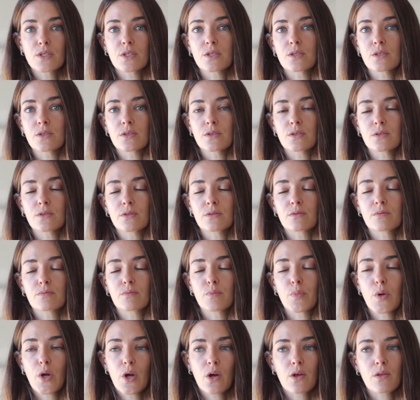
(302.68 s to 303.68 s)
to
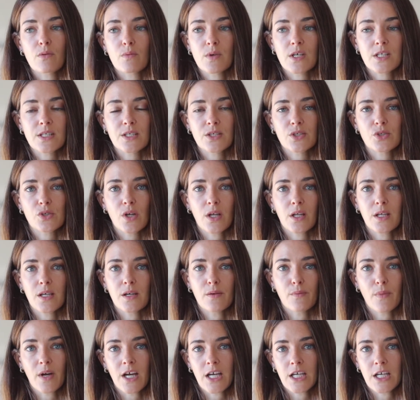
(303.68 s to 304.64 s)
Perth, Western Australia,